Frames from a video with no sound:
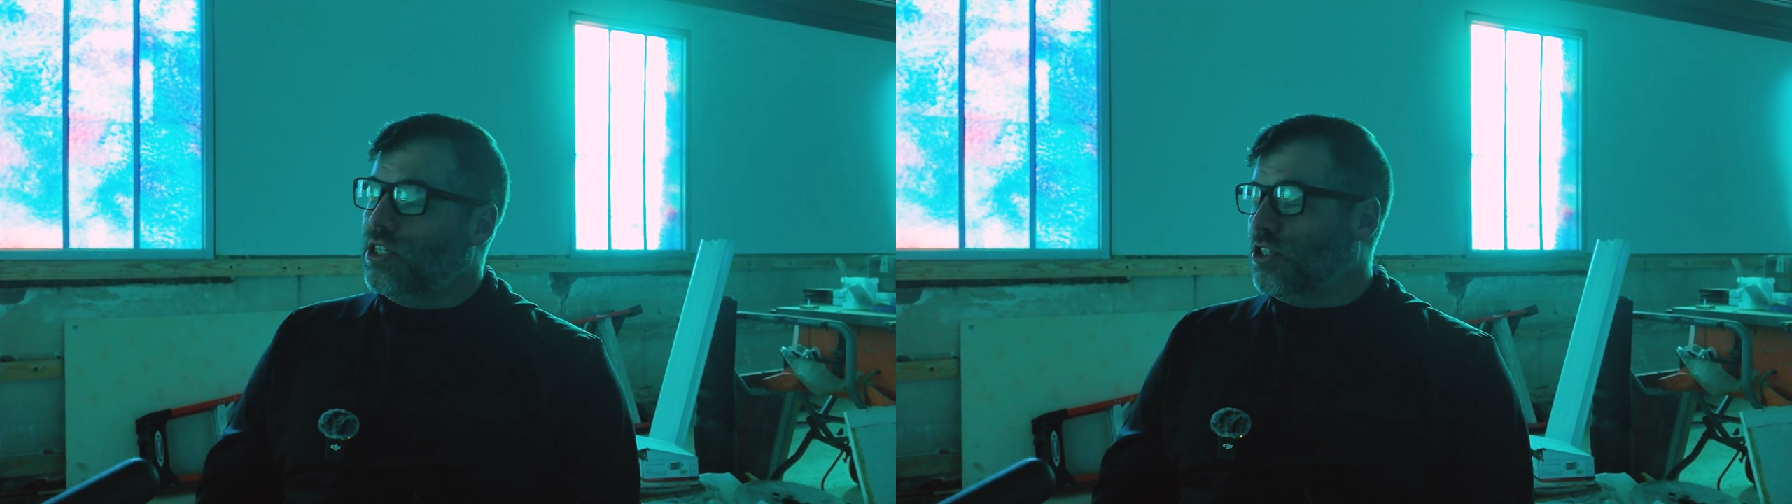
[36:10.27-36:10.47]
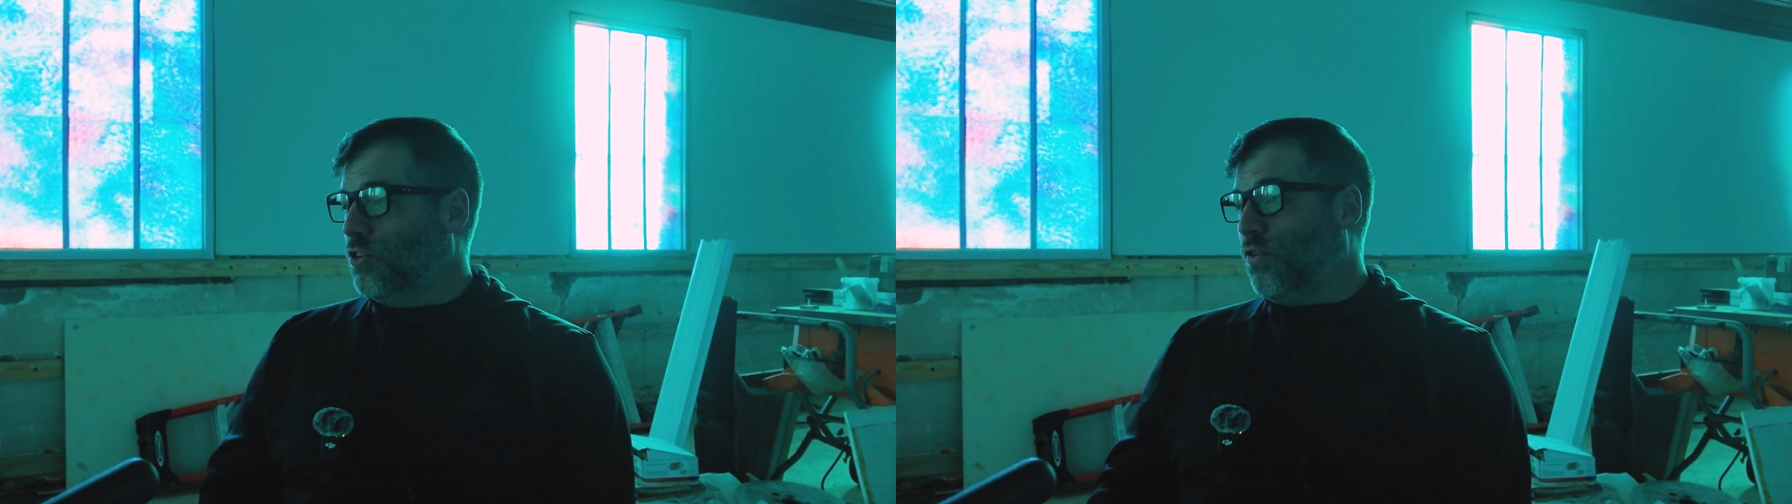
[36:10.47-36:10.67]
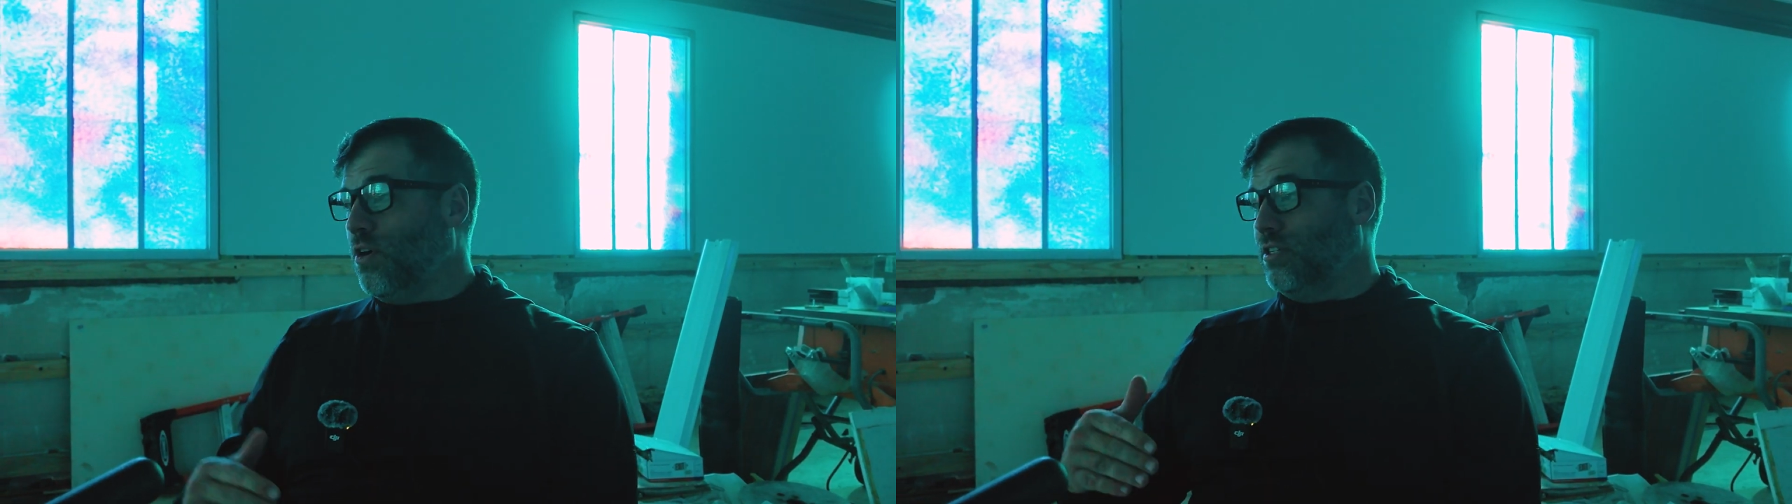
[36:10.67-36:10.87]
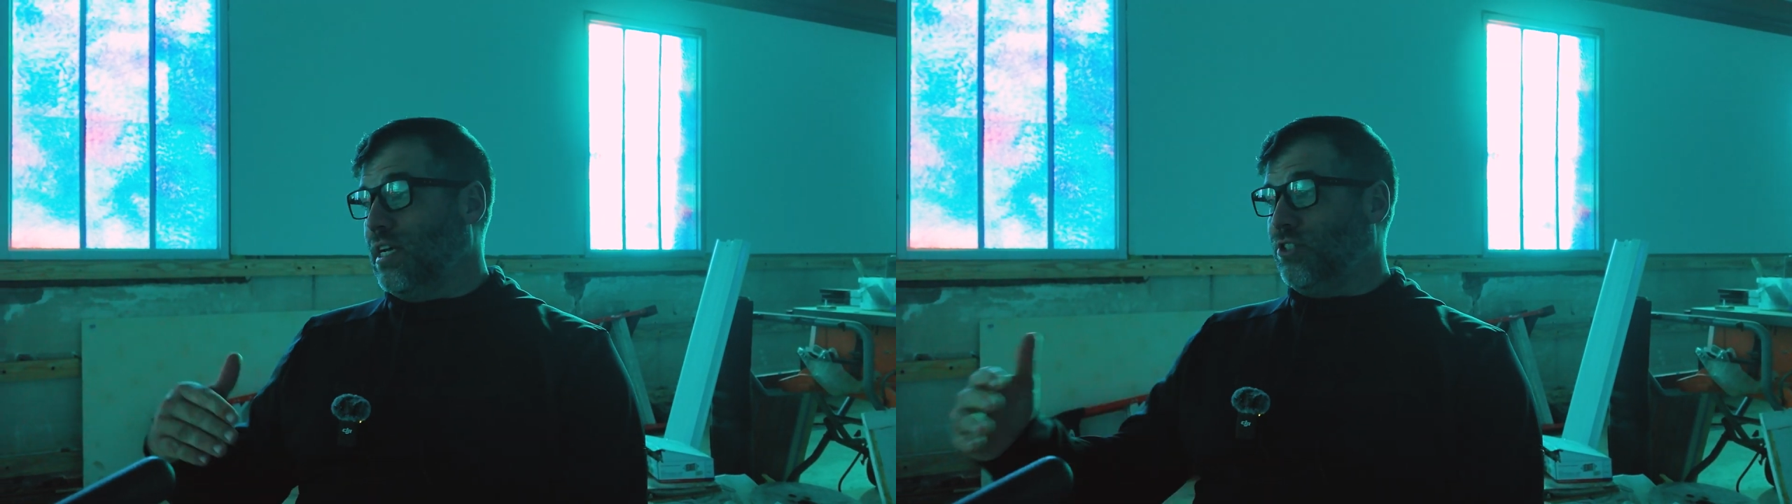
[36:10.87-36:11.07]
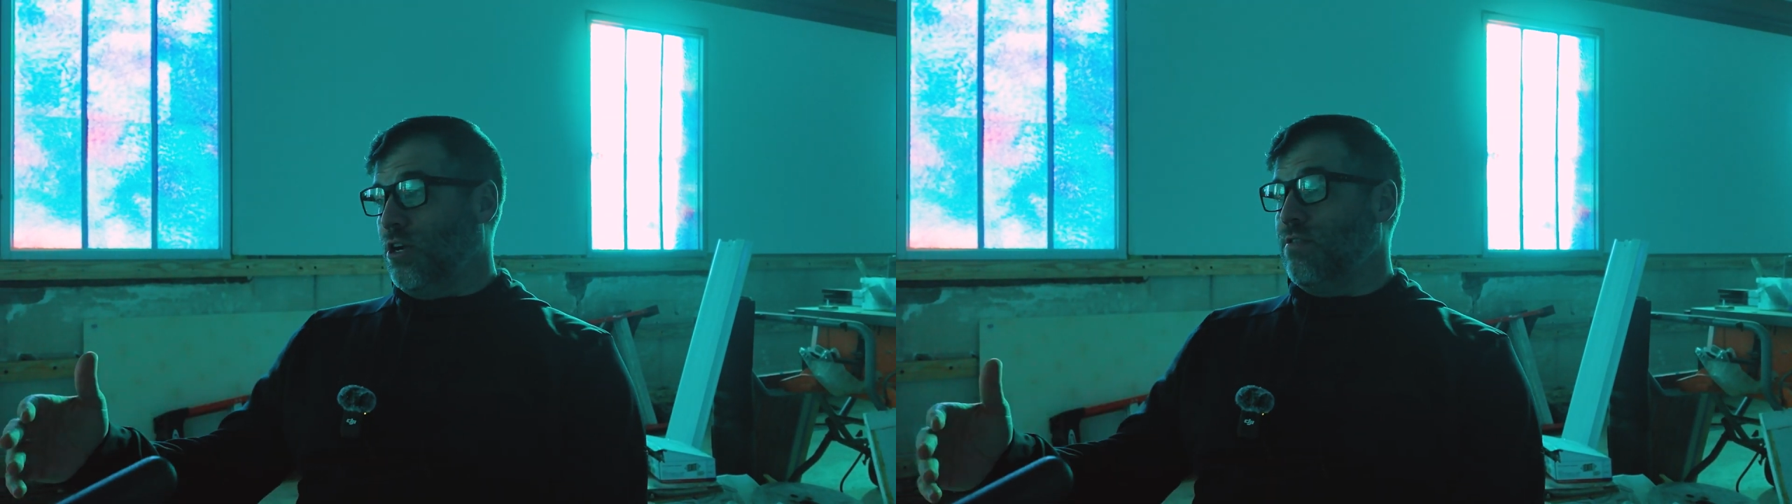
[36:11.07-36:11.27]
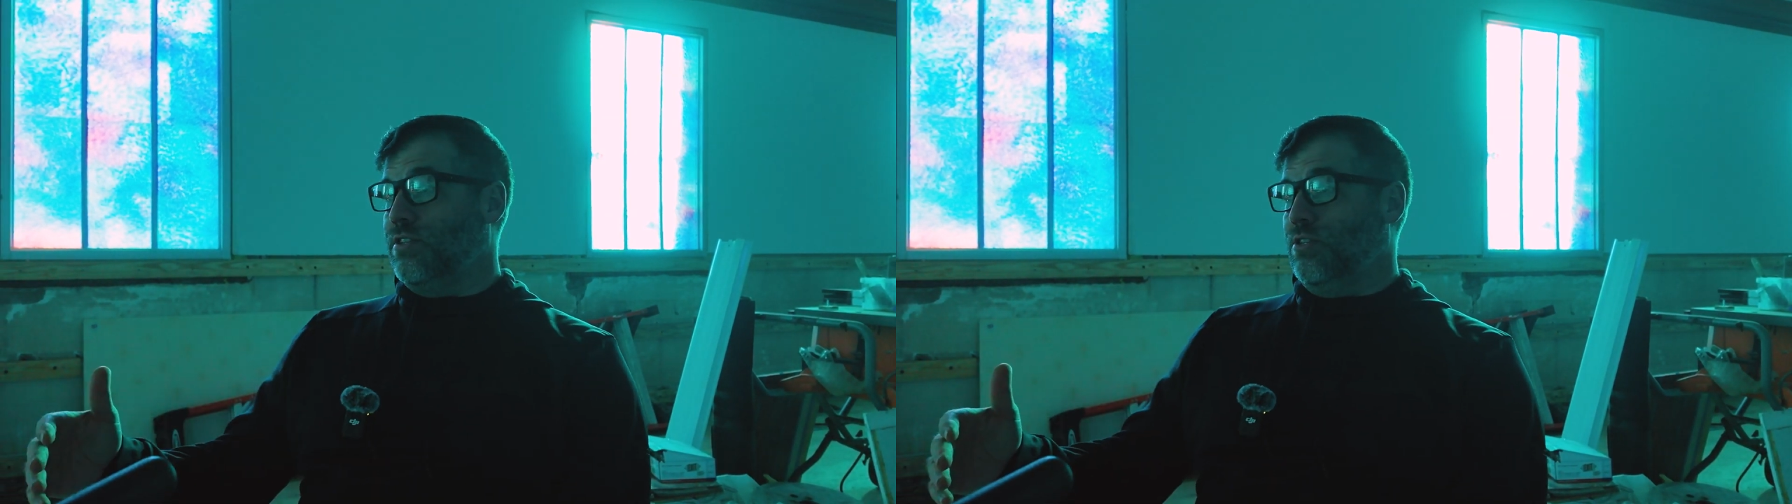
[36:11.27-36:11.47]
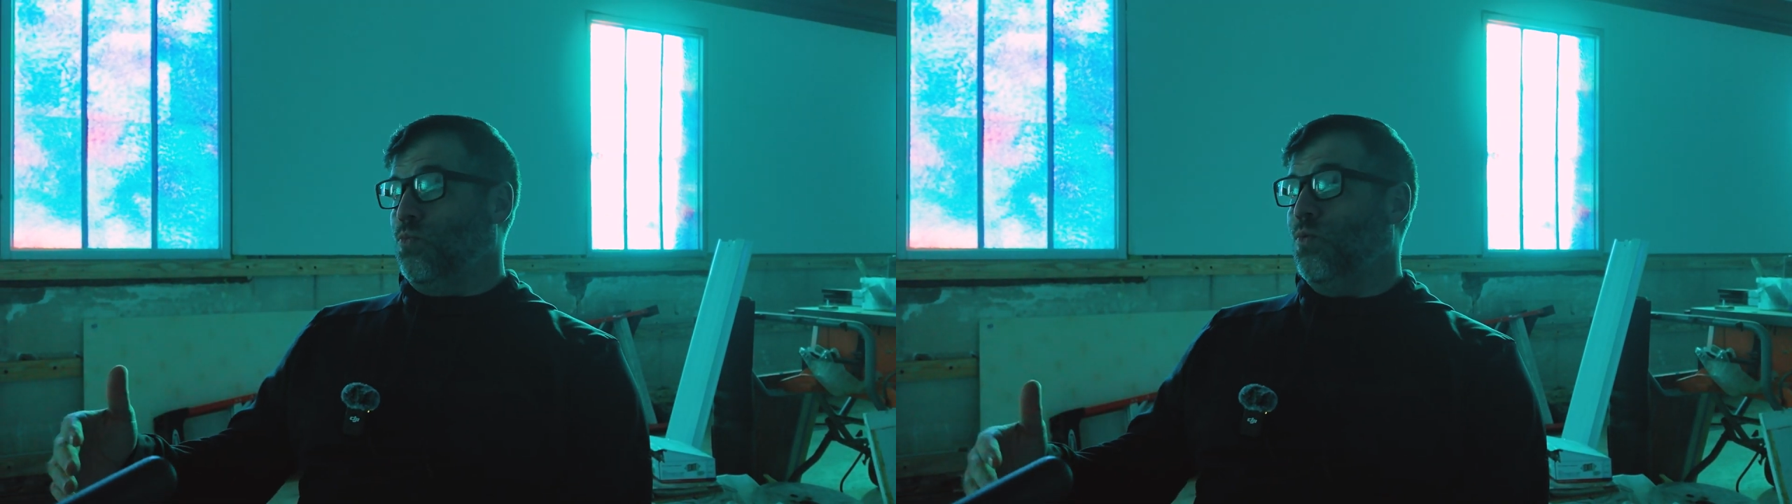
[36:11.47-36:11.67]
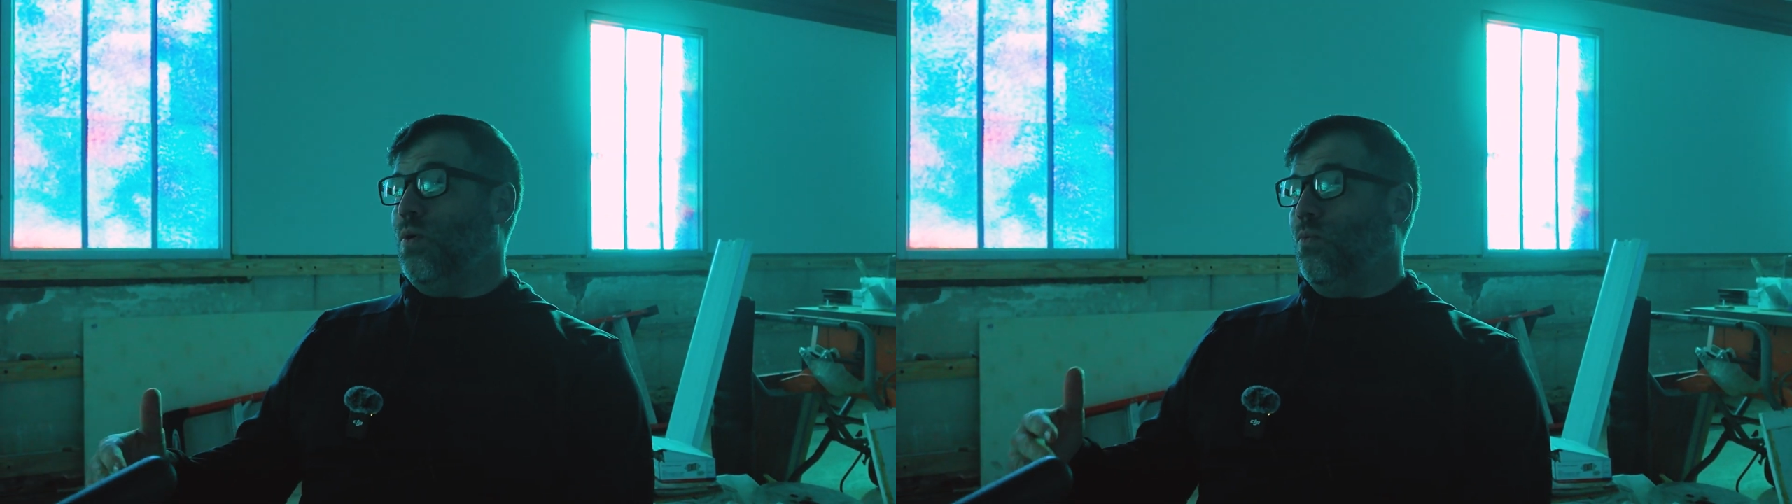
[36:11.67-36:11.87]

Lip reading: So as far as like services,